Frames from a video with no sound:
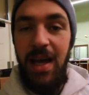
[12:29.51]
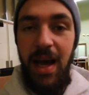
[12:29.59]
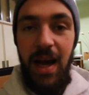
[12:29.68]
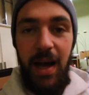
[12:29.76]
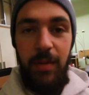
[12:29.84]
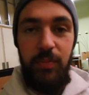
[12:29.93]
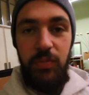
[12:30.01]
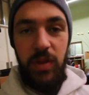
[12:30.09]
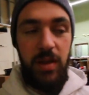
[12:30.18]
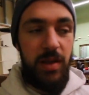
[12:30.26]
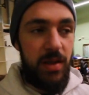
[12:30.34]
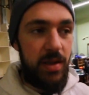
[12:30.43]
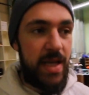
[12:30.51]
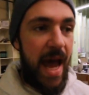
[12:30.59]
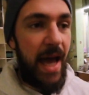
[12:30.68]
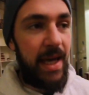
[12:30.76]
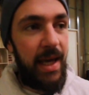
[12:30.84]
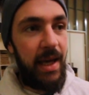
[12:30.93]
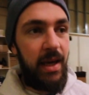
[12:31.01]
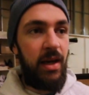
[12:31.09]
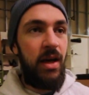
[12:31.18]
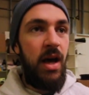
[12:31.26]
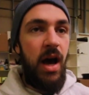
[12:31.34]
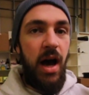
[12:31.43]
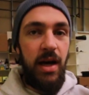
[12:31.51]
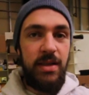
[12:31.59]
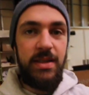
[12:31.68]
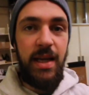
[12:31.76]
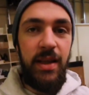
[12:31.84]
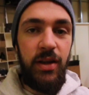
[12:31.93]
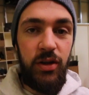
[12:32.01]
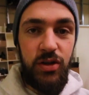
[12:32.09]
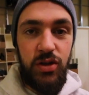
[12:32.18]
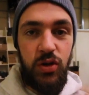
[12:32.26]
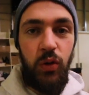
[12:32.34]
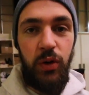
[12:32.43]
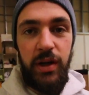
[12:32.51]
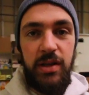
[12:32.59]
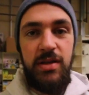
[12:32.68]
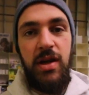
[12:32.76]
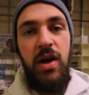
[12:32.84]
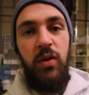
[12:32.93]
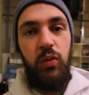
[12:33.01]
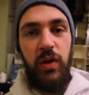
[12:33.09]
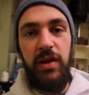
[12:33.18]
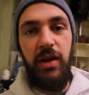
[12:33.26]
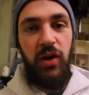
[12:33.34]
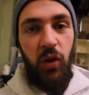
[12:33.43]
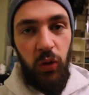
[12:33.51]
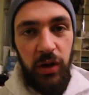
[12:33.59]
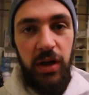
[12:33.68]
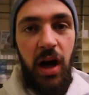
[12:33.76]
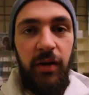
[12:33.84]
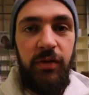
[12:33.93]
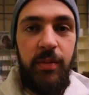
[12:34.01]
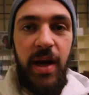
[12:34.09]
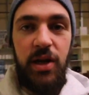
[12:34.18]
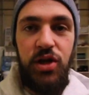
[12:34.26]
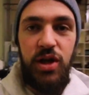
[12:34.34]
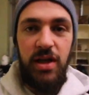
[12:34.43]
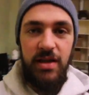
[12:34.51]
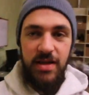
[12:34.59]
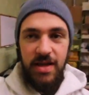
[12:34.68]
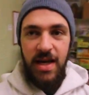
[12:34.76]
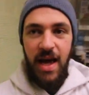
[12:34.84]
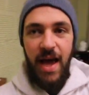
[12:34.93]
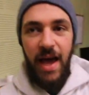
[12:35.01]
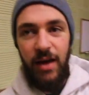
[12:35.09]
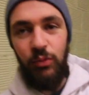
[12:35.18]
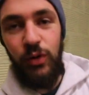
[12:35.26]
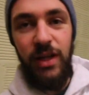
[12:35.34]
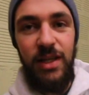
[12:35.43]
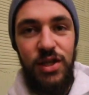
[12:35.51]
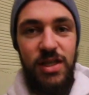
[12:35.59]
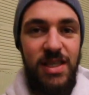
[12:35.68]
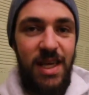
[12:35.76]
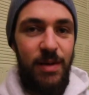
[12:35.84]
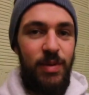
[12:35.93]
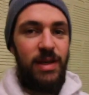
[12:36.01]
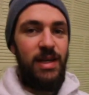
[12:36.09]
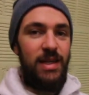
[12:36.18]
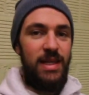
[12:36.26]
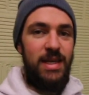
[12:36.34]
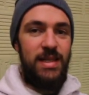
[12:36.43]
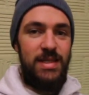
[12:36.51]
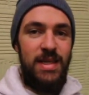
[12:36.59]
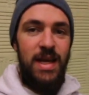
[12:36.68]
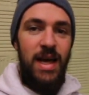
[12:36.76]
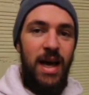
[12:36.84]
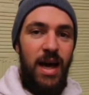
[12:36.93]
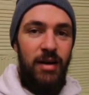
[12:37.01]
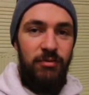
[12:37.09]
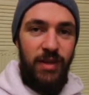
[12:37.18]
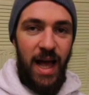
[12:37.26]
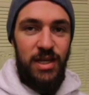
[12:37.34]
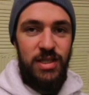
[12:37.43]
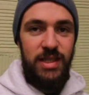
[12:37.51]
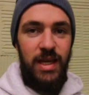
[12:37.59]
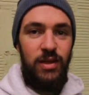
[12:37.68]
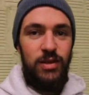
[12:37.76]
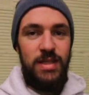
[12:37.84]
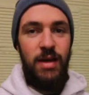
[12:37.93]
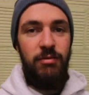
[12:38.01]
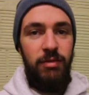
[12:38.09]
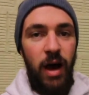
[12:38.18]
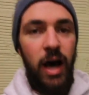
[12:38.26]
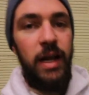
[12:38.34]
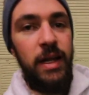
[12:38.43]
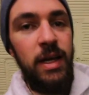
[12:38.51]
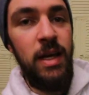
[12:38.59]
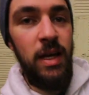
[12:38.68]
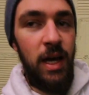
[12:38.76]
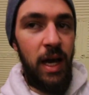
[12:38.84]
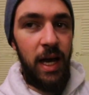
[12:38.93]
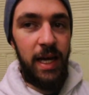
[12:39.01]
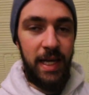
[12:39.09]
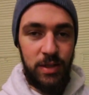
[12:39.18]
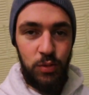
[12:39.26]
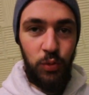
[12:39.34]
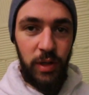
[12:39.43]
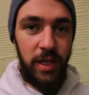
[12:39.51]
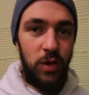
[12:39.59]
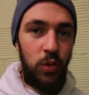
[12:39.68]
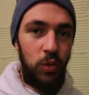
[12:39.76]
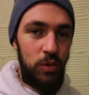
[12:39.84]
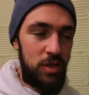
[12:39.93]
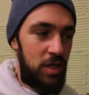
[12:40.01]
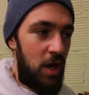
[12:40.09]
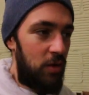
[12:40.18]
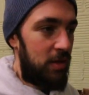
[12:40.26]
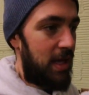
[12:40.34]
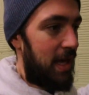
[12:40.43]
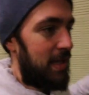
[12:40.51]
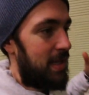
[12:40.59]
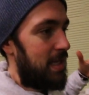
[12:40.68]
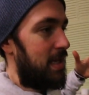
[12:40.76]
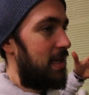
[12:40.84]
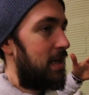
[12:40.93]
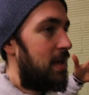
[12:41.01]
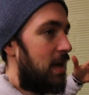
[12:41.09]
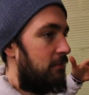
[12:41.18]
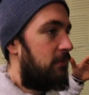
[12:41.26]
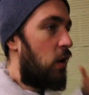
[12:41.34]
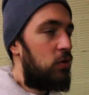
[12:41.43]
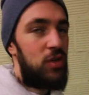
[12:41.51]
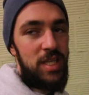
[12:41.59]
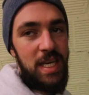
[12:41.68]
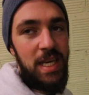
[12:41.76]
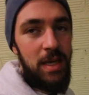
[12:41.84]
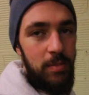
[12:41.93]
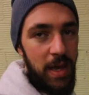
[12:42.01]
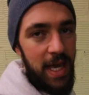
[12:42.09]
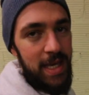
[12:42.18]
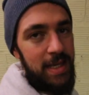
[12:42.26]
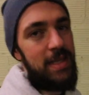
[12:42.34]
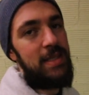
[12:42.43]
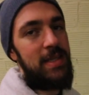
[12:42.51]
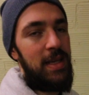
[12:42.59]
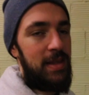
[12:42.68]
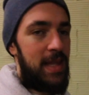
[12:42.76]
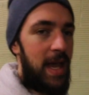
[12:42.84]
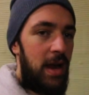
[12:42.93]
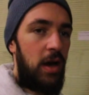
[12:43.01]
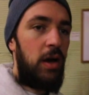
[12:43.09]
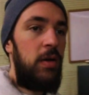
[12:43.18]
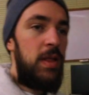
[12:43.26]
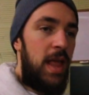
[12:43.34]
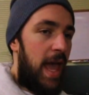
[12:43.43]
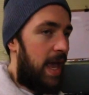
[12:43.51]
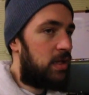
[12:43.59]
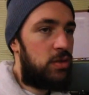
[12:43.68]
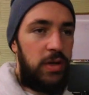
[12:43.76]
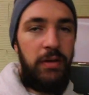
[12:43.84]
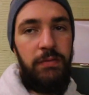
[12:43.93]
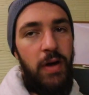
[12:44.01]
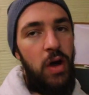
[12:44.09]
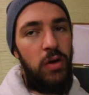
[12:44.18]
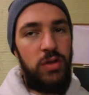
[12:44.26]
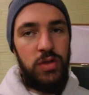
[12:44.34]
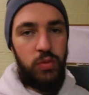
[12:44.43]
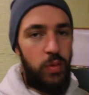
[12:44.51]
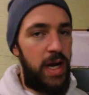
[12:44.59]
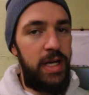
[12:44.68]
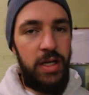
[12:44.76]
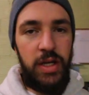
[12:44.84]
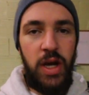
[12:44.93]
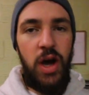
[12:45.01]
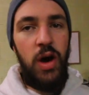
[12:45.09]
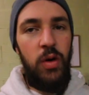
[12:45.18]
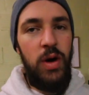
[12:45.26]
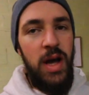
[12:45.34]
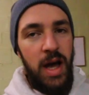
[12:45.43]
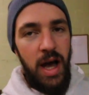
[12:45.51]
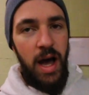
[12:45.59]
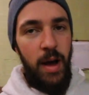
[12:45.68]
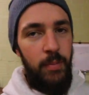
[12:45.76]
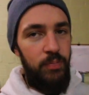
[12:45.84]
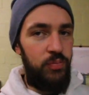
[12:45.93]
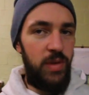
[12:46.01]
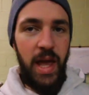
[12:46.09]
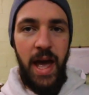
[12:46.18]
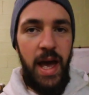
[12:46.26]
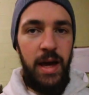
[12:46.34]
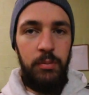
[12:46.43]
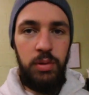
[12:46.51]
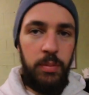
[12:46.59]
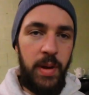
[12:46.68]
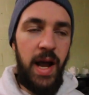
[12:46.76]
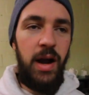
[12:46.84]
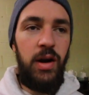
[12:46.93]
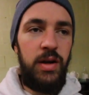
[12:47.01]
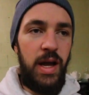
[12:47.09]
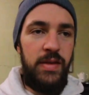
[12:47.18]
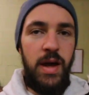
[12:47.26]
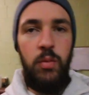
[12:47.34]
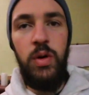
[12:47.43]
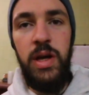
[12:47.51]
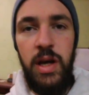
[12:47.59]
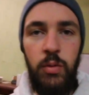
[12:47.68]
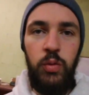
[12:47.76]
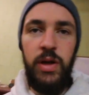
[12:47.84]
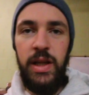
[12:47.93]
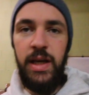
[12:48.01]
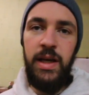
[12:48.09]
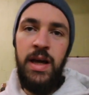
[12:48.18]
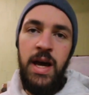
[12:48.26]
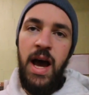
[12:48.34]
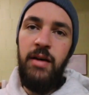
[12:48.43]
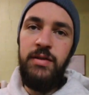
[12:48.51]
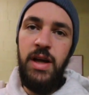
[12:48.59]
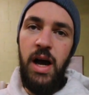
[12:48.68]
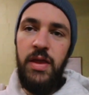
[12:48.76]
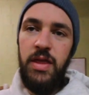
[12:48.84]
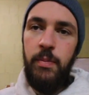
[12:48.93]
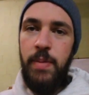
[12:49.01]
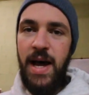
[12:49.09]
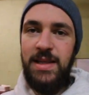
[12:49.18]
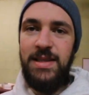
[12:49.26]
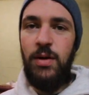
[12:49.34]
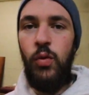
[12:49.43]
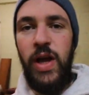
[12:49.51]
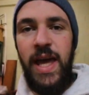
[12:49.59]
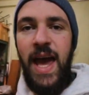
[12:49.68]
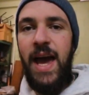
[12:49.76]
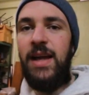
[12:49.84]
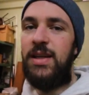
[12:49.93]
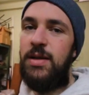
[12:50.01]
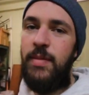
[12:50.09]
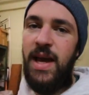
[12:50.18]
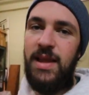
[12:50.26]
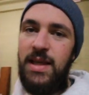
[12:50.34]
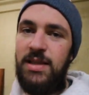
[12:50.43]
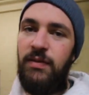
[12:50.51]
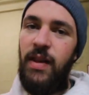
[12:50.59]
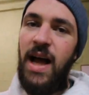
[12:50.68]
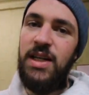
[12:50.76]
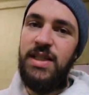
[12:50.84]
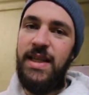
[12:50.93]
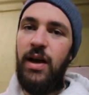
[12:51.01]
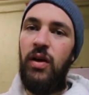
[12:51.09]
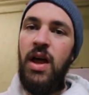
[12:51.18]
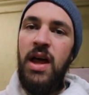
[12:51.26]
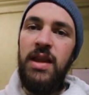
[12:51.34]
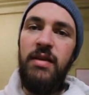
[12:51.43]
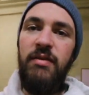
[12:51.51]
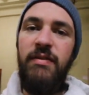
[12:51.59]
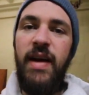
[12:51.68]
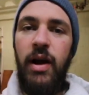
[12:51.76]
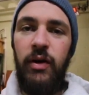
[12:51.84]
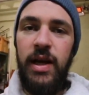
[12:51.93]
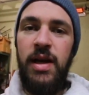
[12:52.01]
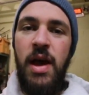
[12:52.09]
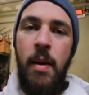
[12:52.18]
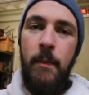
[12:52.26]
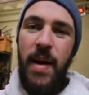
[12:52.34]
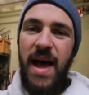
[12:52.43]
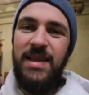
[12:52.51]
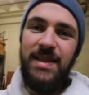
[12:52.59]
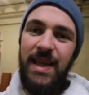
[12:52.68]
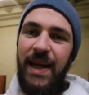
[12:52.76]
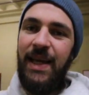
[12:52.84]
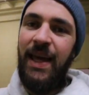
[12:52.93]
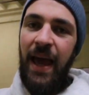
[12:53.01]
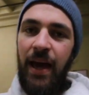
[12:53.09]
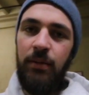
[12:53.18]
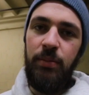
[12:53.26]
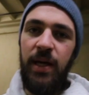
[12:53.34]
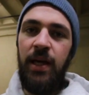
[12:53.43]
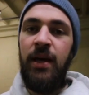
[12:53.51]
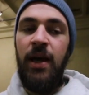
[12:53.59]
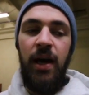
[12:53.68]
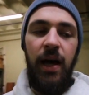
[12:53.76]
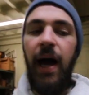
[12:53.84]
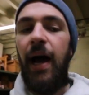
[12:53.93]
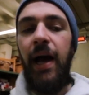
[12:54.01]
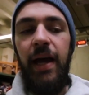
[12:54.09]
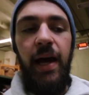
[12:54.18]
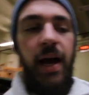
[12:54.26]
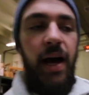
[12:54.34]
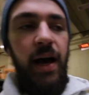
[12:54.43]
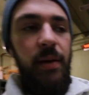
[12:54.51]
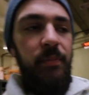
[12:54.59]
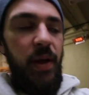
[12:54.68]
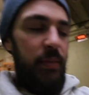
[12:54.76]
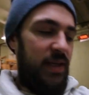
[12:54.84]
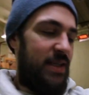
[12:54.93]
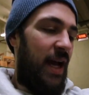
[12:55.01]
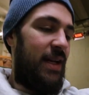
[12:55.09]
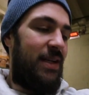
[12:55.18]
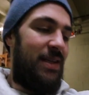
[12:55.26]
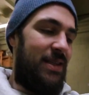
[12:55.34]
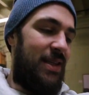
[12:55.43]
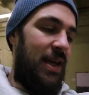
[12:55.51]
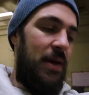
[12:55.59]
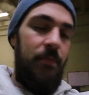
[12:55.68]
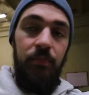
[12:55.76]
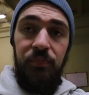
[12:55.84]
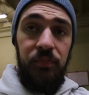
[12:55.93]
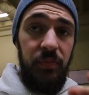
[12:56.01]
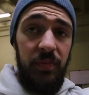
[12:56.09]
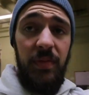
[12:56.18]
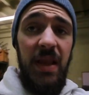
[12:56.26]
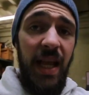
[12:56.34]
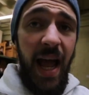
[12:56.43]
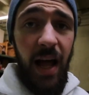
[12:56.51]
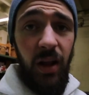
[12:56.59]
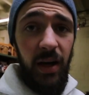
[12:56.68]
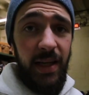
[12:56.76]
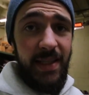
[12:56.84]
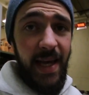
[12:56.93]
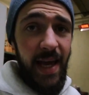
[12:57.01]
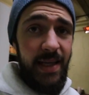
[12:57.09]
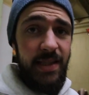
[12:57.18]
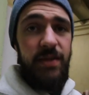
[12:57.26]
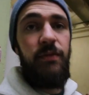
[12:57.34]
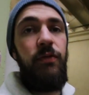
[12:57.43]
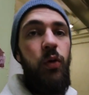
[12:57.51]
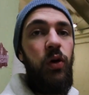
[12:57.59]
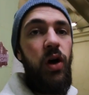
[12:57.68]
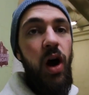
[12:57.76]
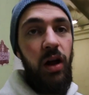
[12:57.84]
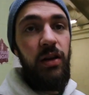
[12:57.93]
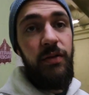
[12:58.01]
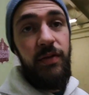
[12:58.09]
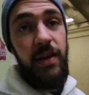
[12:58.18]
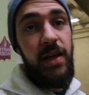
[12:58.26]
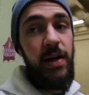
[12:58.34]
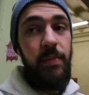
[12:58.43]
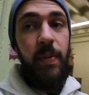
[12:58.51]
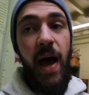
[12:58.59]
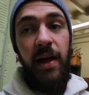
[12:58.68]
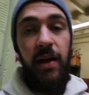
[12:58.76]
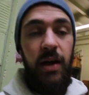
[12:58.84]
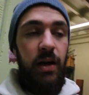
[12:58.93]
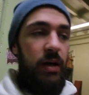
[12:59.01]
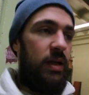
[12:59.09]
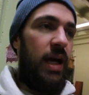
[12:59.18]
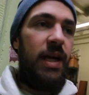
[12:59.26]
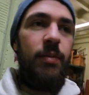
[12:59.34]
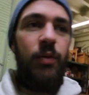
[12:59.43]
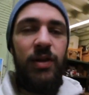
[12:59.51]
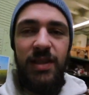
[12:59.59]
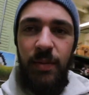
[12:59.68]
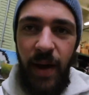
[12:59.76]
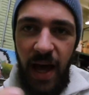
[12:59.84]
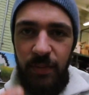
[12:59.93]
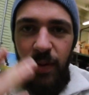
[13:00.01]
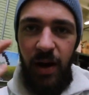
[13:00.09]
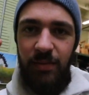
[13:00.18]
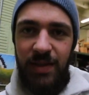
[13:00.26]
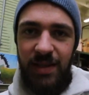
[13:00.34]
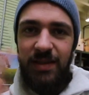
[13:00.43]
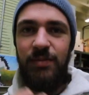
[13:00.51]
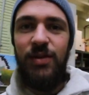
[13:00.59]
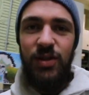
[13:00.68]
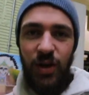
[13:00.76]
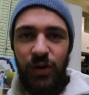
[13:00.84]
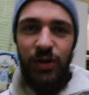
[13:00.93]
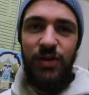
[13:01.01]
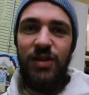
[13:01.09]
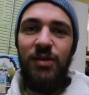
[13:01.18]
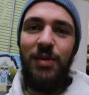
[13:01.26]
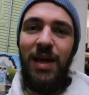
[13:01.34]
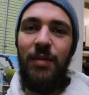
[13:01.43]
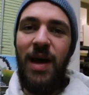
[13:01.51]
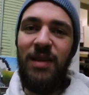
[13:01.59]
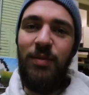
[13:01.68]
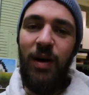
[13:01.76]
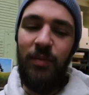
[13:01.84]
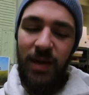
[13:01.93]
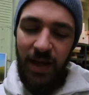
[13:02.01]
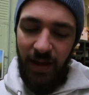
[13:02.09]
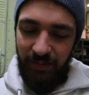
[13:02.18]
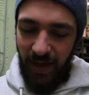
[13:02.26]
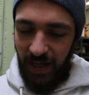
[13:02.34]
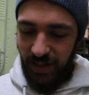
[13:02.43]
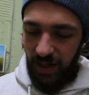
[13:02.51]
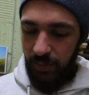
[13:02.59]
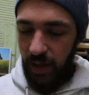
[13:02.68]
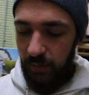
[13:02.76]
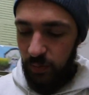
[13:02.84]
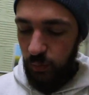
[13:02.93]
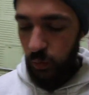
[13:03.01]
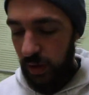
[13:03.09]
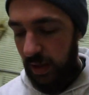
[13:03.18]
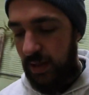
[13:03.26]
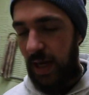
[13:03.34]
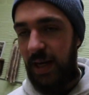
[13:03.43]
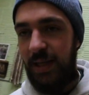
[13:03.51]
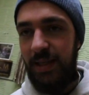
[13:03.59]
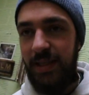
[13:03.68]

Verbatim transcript: Um, tagging us in their stories with their order confirmations and really just keeping these uh, flash sales fun. Uh, it's really cool to know that the phone team is there answering phones, ready to go um, and prepared, and that we really have done the best that we can to make this flash sale the very best that it can be. I um, am excited to see how long it takes for all of the uh, I keep wanting to say bath bombs because I'm so used to it being a bath bomb flash sale, but I'm really excited to